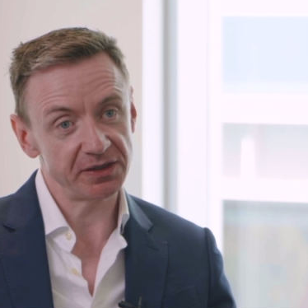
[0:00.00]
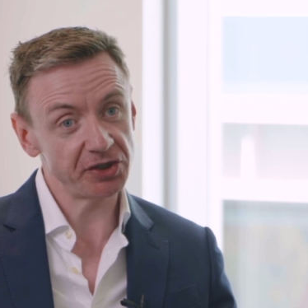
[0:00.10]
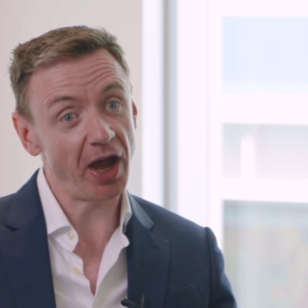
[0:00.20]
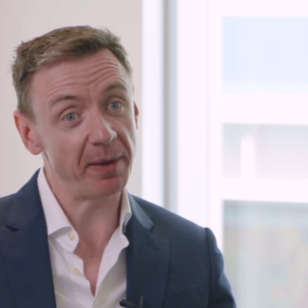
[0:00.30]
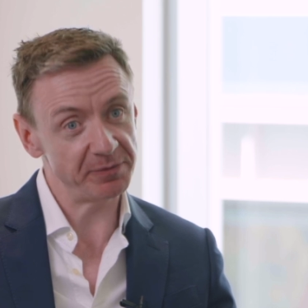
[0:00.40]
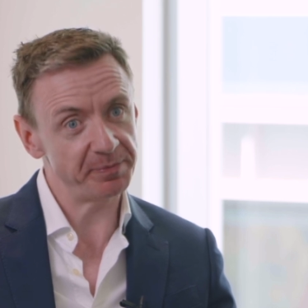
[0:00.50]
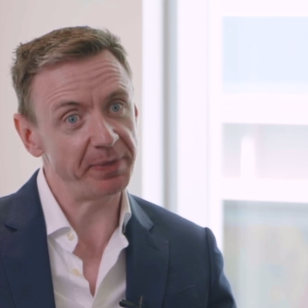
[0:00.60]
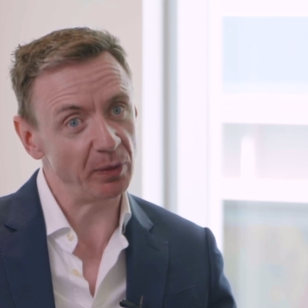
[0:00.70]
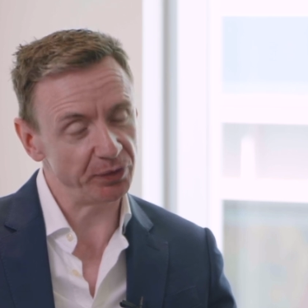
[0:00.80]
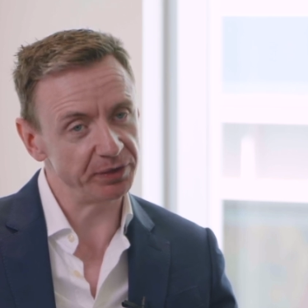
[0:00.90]
time to
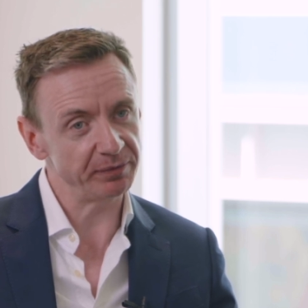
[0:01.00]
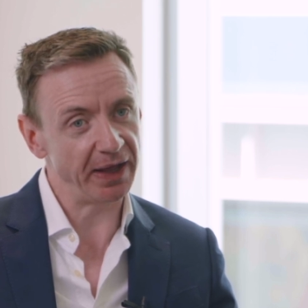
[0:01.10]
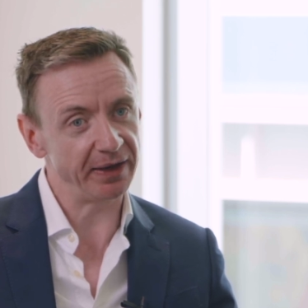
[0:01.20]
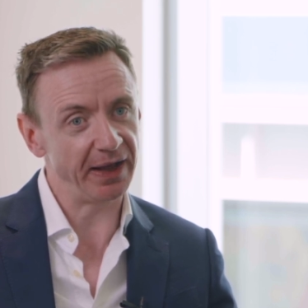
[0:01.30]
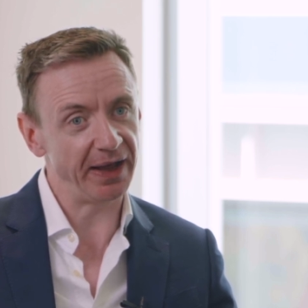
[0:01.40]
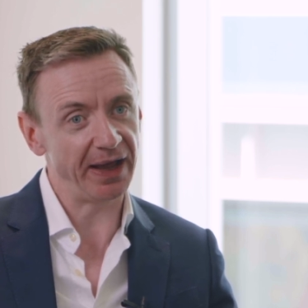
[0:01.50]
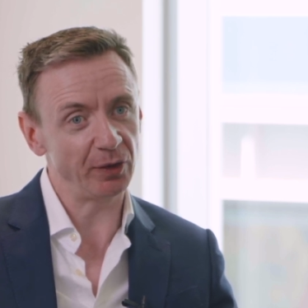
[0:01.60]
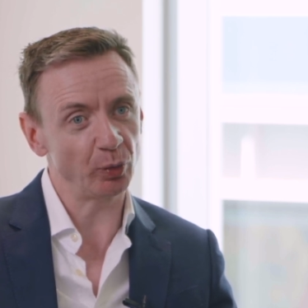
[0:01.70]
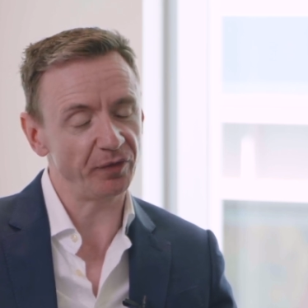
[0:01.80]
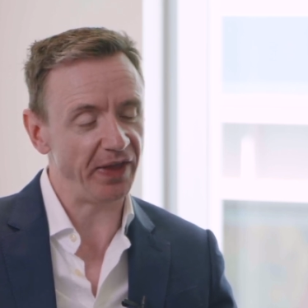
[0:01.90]
build and
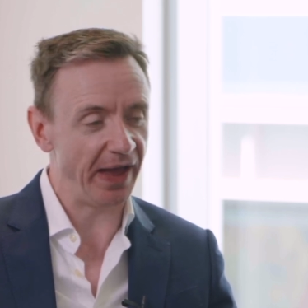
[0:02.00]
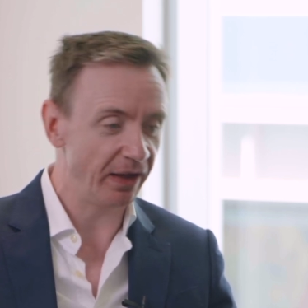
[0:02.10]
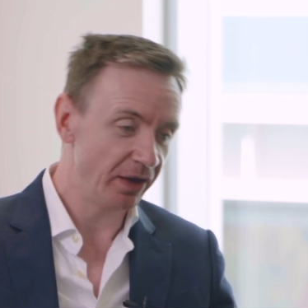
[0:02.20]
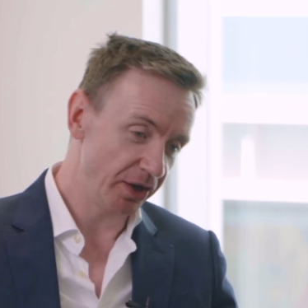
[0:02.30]
all of that.